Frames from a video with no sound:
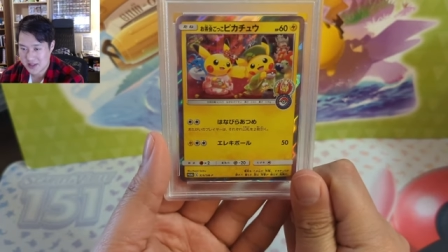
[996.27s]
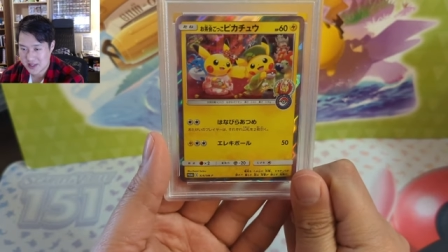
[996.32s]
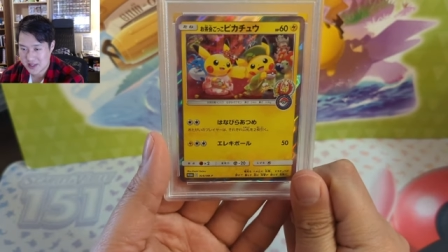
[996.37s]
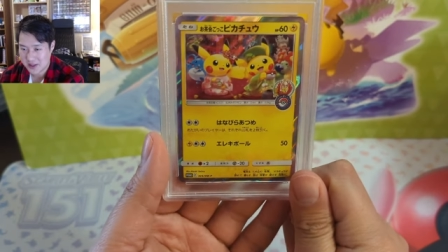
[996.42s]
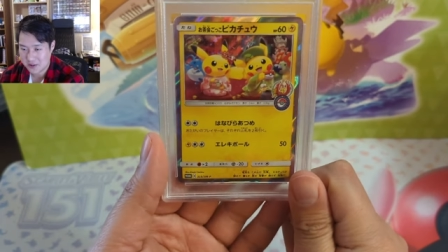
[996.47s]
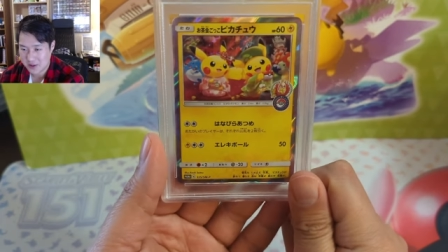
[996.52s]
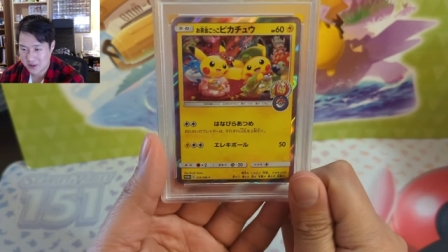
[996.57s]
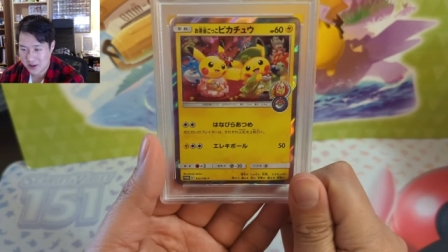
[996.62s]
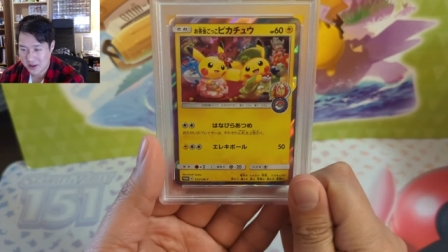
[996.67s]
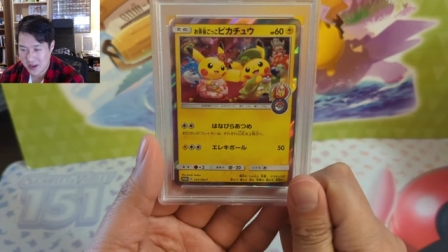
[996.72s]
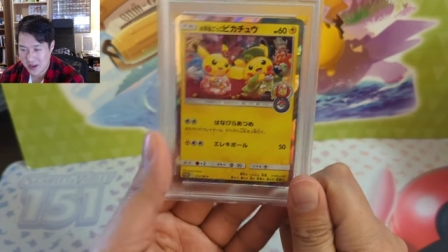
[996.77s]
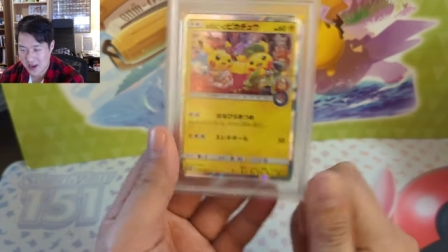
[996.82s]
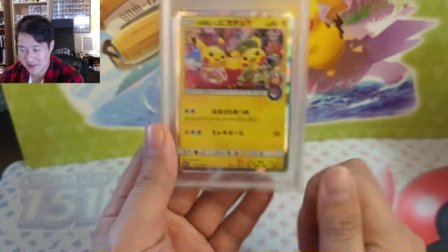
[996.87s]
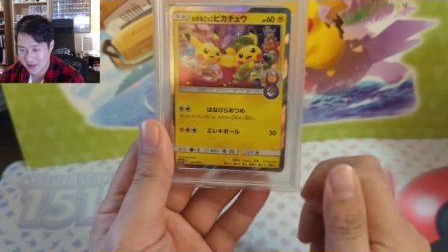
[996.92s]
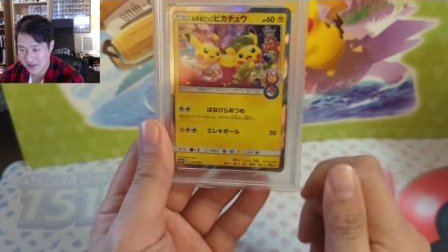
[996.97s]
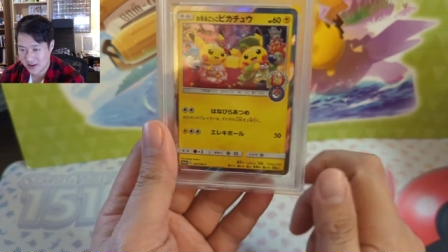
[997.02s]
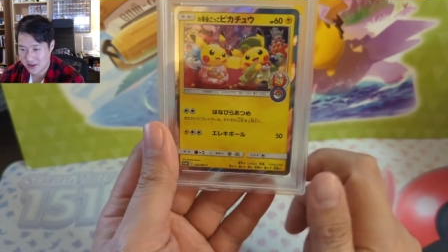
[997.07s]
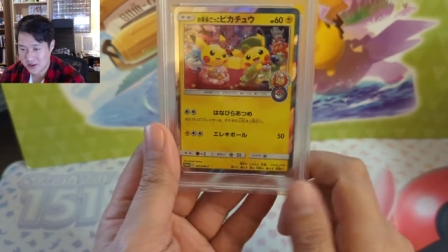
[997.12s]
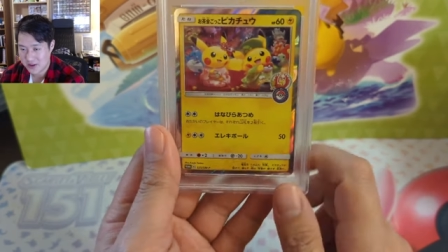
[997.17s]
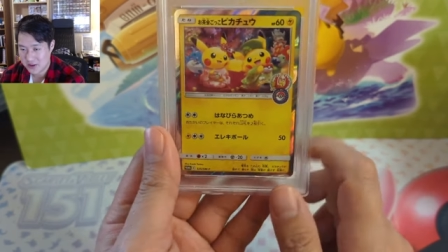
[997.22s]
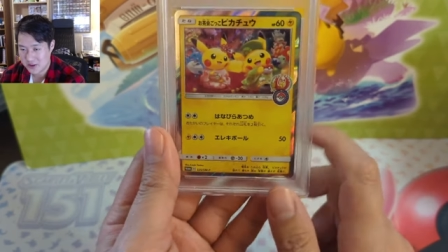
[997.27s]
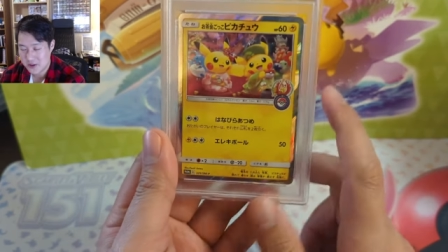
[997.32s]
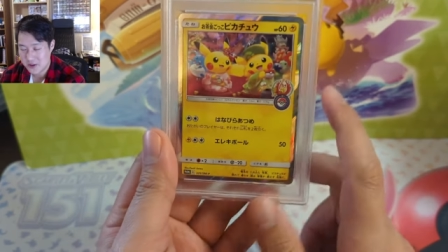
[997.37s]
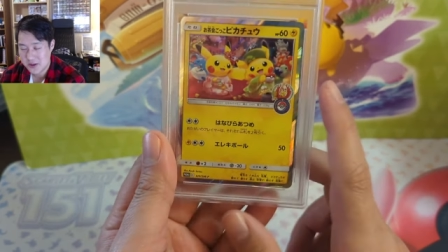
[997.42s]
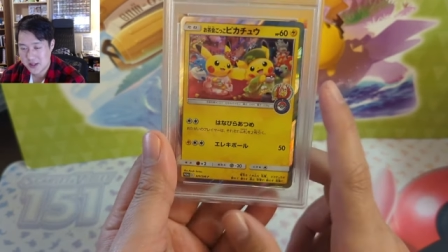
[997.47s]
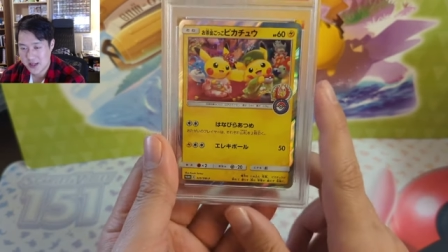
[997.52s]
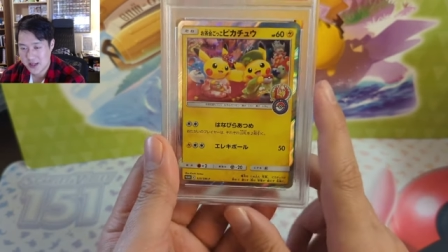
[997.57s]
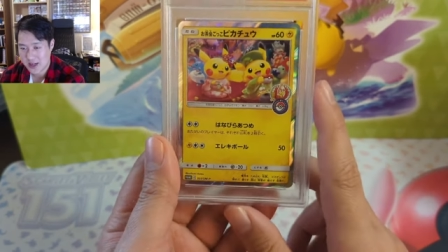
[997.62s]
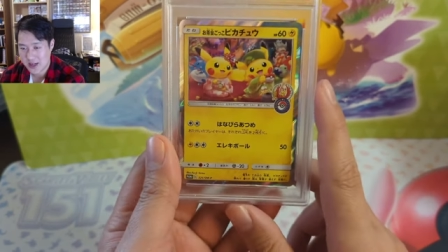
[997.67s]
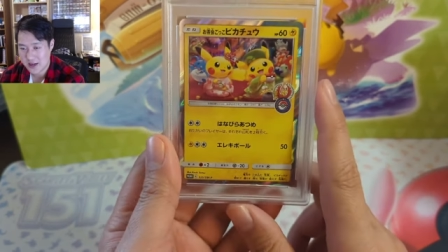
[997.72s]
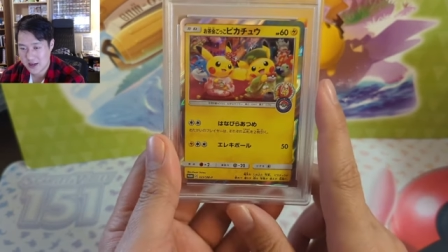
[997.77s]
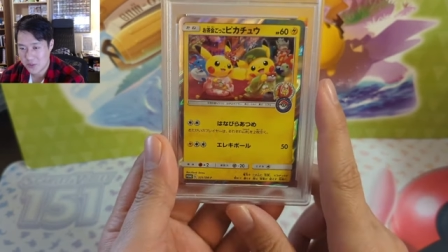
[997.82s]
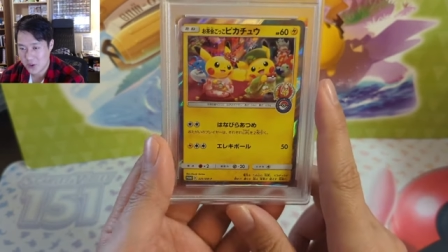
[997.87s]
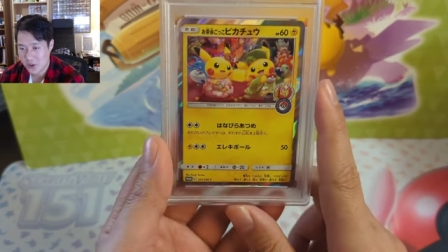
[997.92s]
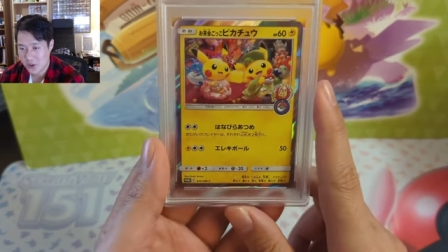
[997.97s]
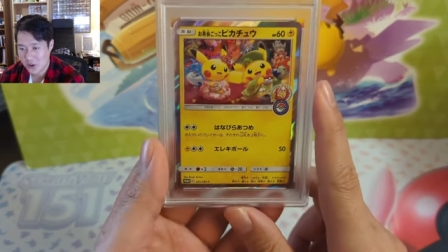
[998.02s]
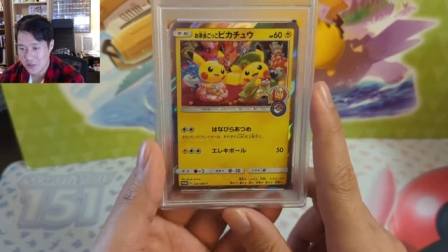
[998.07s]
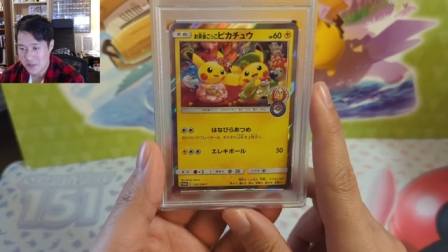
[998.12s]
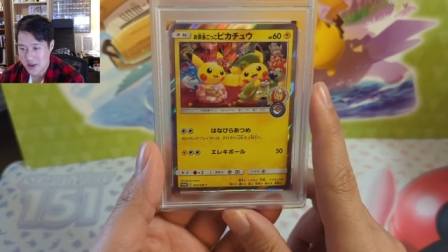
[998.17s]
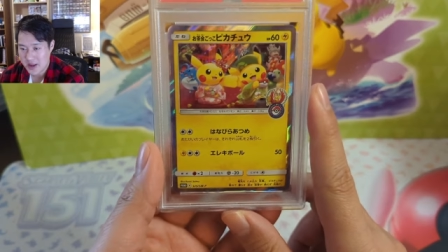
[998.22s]
I don't have it using
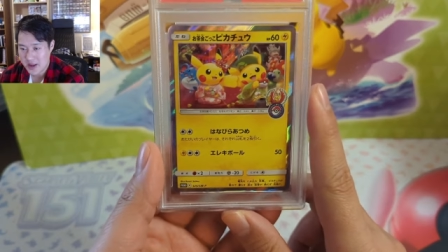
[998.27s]
anymore.